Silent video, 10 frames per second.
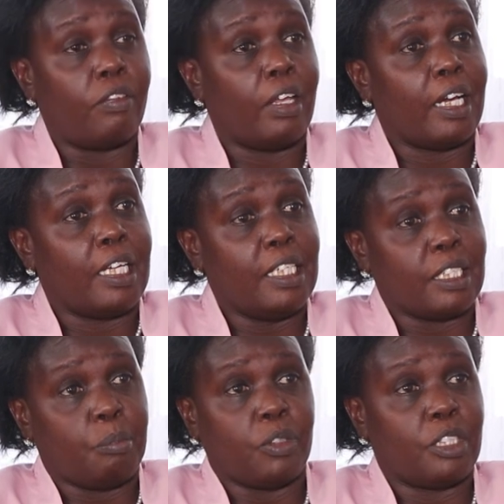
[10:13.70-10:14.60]
There
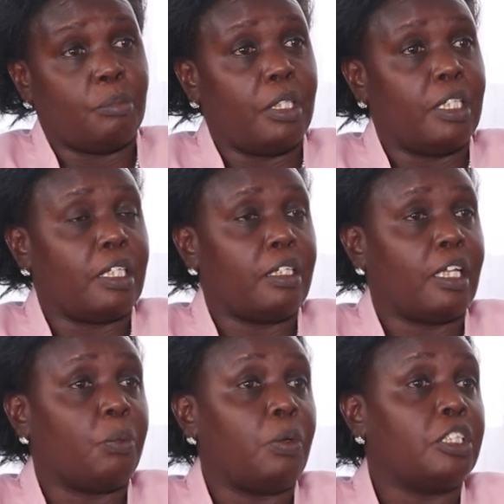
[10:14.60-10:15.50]
is a possibility
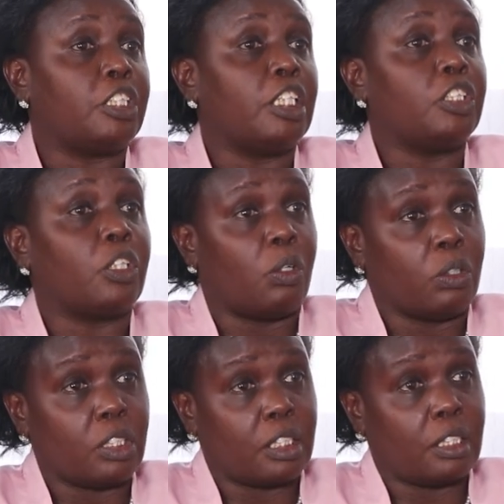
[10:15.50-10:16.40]
that we will change
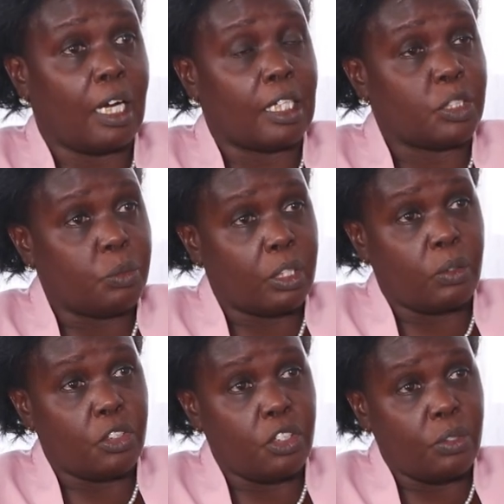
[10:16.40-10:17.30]
course as we
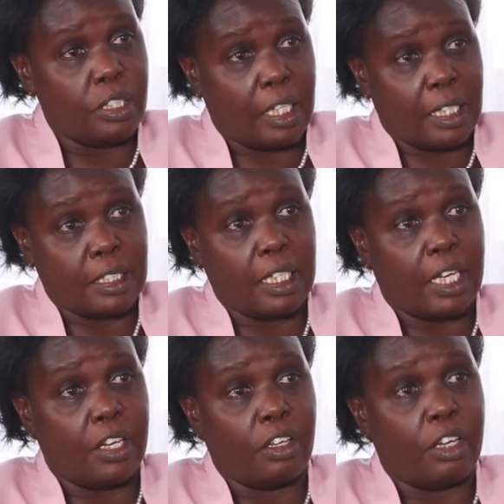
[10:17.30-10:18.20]
continue discussing
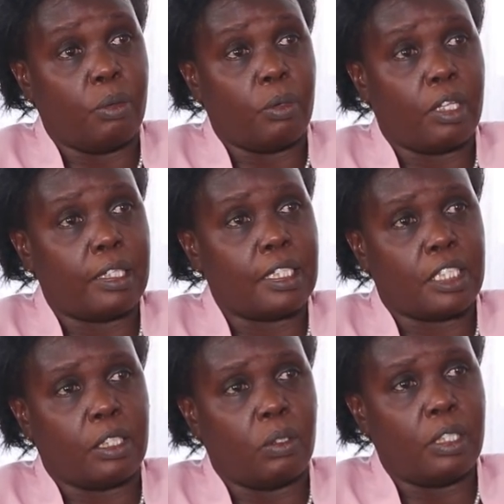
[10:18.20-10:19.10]
and engaging with other
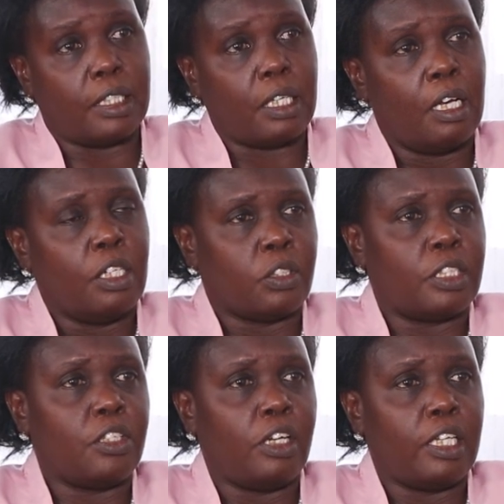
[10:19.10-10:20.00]
stakeholders. So
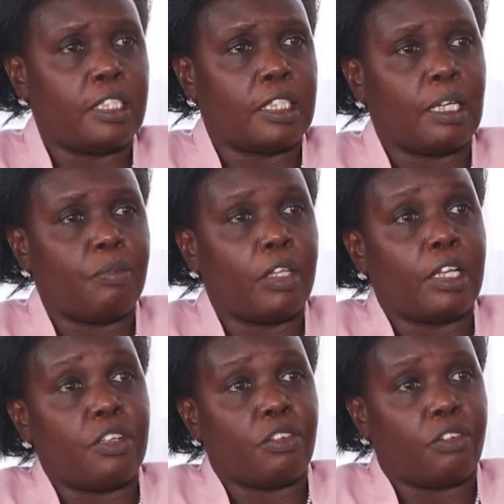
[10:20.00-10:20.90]
this really isn't something
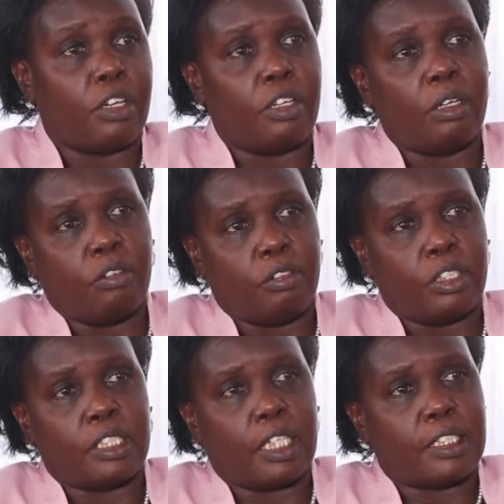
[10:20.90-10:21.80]
that is ready for
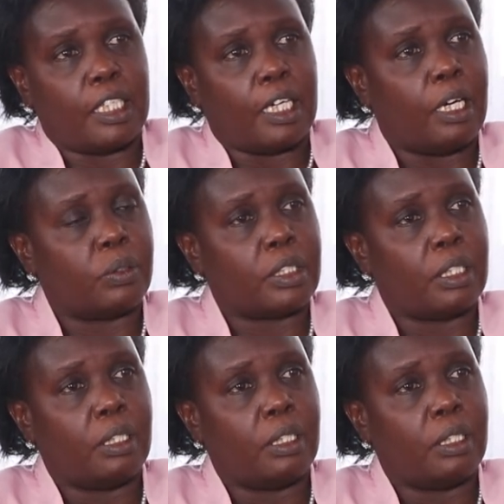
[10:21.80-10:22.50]
discussing out.